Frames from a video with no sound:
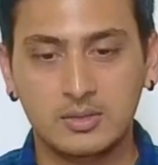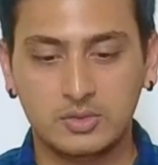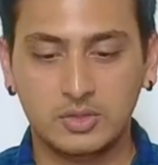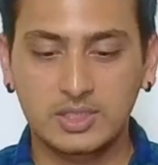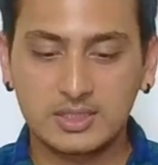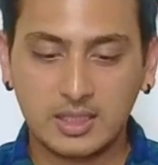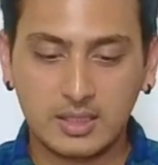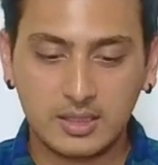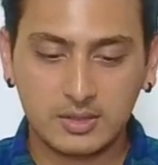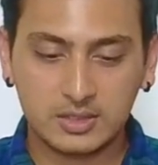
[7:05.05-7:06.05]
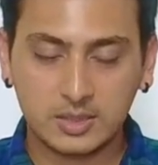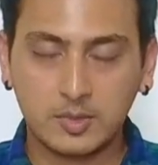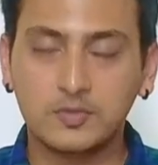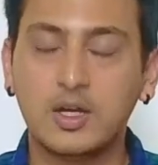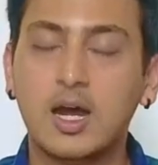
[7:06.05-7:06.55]
So, these are some
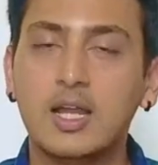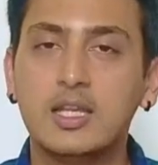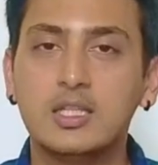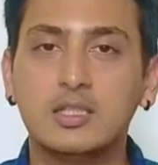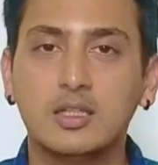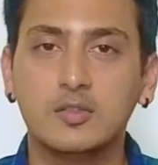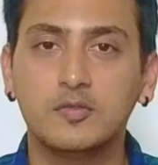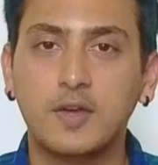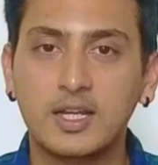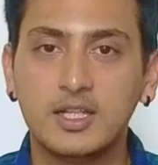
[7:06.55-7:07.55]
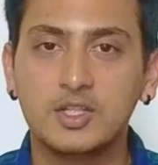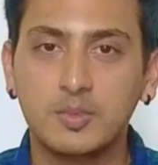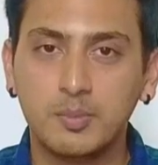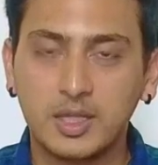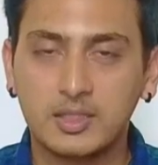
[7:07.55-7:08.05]
of the highest and the finest
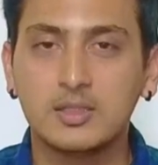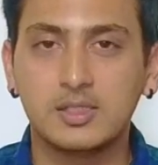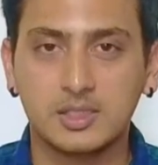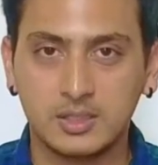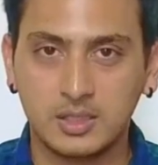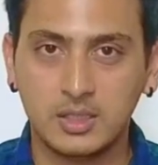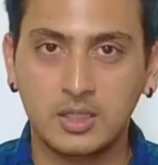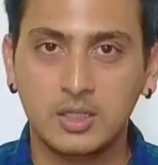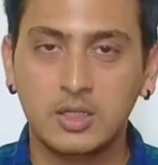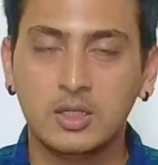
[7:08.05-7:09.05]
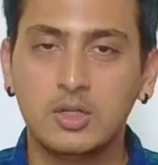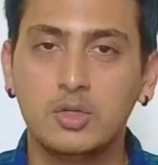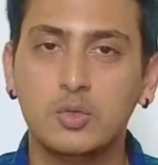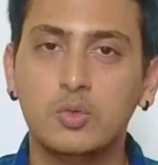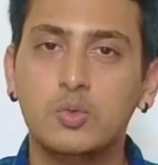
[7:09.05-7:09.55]
methods
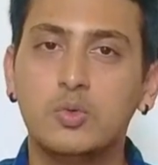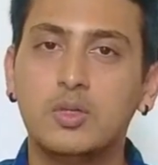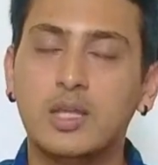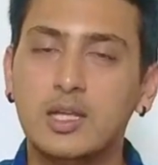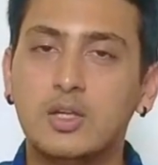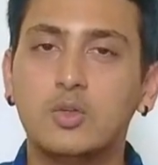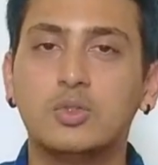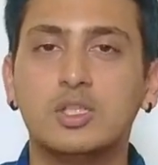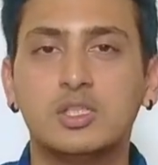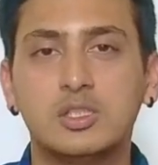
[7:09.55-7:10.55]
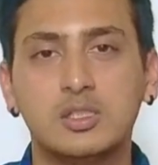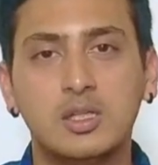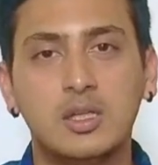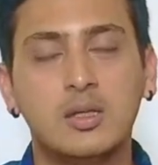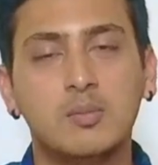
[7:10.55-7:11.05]
to get to this
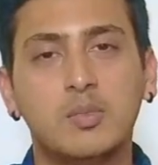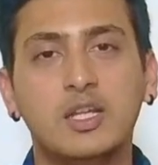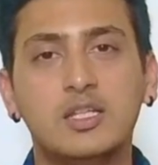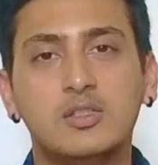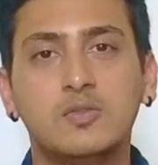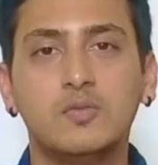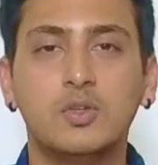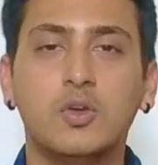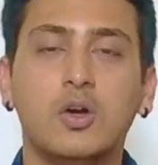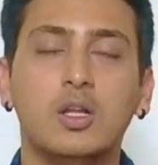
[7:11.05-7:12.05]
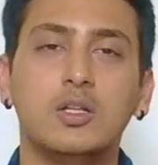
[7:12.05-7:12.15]
place we call